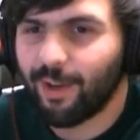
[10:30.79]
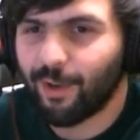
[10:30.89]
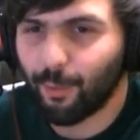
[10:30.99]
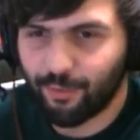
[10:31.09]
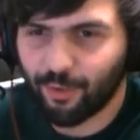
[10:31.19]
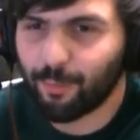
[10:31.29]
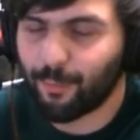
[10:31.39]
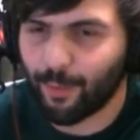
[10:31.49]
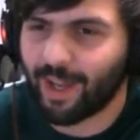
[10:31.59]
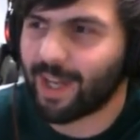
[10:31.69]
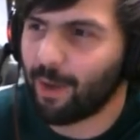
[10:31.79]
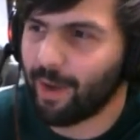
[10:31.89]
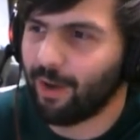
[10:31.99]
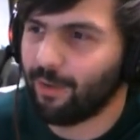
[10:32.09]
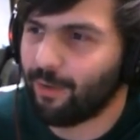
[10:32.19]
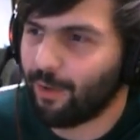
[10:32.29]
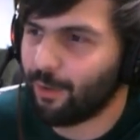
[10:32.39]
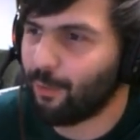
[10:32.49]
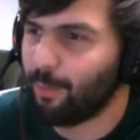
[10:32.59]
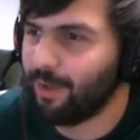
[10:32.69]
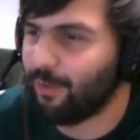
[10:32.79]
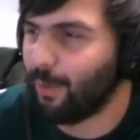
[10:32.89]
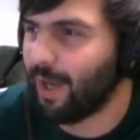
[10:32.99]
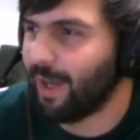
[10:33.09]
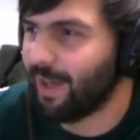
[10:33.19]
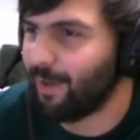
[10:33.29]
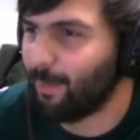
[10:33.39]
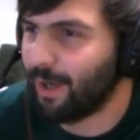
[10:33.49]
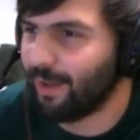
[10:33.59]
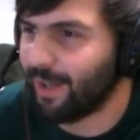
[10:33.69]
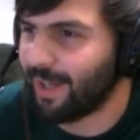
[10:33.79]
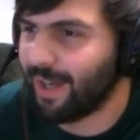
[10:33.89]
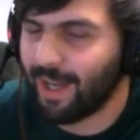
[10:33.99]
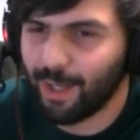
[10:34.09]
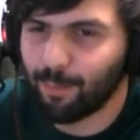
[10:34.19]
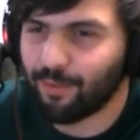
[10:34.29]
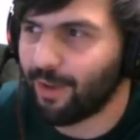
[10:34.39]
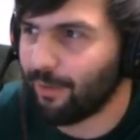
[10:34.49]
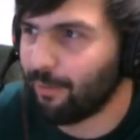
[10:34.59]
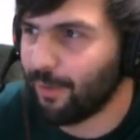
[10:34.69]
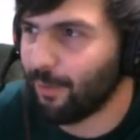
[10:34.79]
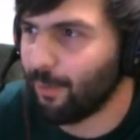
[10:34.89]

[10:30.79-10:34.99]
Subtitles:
or just before that came out, R2P2 had about like 80% of the field